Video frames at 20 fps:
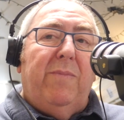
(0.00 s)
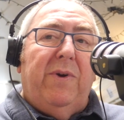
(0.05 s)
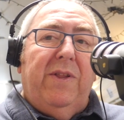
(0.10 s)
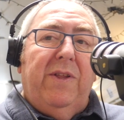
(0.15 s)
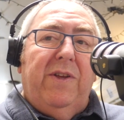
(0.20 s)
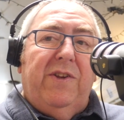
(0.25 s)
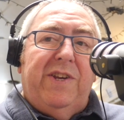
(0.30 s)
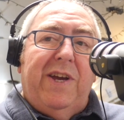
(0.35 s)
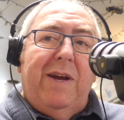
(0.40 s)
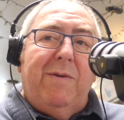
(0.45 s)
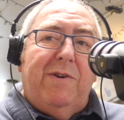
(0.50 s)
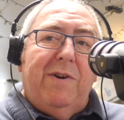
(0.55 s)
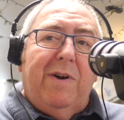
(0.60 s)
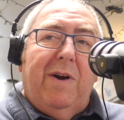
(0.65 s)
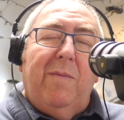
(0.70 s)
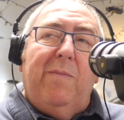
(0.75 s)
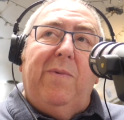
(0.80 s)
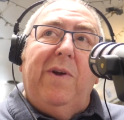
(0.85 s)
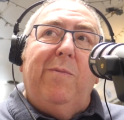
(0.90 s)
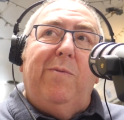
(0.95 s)
But at the same
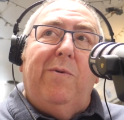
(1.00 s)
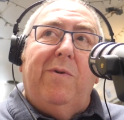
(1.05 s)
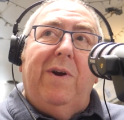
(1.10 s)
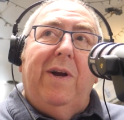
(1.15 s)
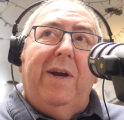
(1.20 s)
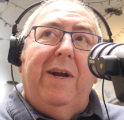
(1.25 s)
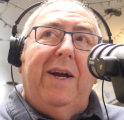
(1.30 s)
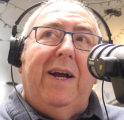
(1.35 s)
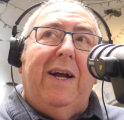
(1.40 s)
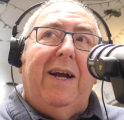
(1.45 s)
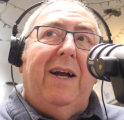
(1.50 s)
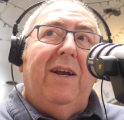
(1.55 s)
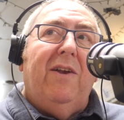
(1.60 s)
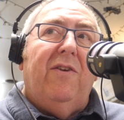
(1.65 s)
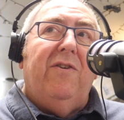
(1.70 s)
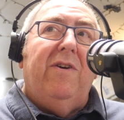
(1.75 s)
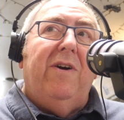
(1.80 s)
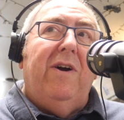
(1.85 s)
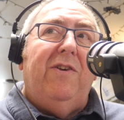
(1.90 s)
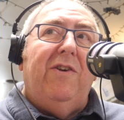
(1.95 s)
time, people can get
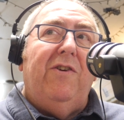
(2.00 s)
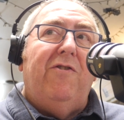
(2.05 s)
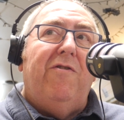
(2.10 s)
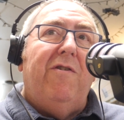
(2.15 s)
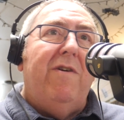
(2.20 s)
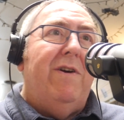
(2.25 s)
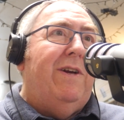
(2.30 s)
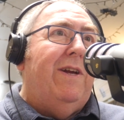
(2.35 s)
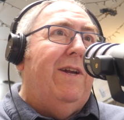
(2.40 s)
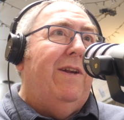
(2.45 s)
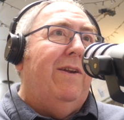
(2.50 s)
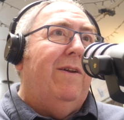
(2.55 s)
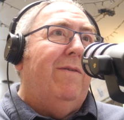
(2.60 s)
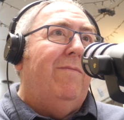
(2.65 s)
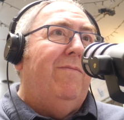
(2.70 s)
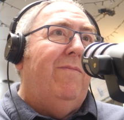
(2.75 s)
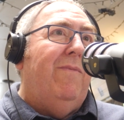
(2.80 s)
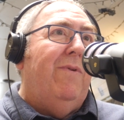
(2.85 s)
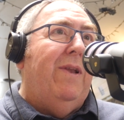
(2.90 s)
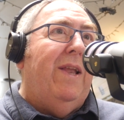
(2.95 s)
anxiety striking
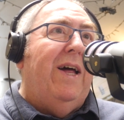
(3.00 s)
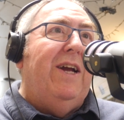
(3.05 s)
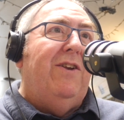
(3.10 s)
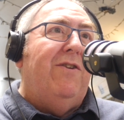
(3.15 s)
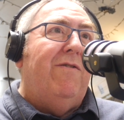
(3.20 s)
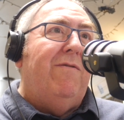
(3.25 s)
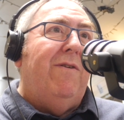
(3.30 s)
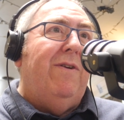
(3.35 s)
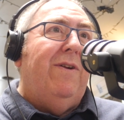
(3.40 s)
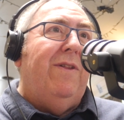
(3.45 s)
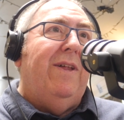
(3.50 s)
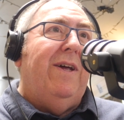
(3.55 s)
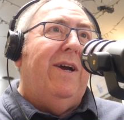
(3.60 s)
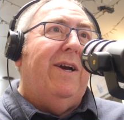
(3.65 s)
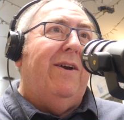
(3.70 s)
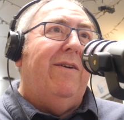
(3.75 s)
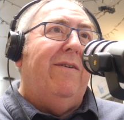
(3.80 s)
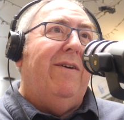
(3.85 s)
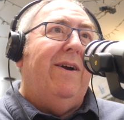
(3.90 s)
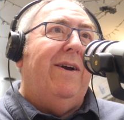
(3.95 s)
them later on in their
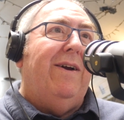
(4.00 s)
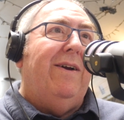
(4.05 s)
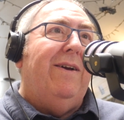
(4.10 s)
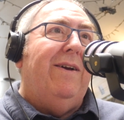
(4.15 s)
career.